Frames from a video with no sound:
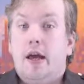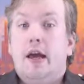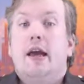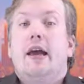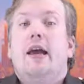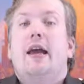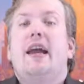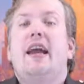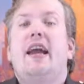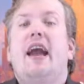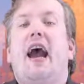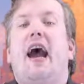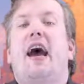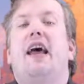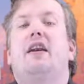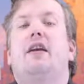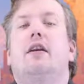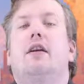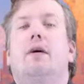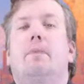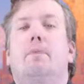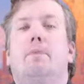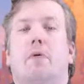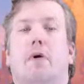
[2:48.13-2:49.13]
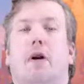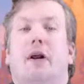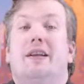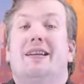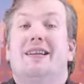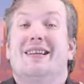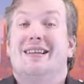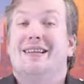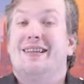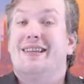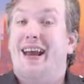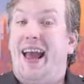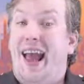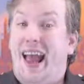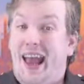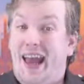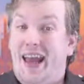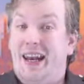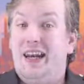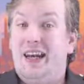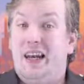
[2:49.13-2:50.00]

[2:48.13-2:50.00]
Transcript: He had an apprentice and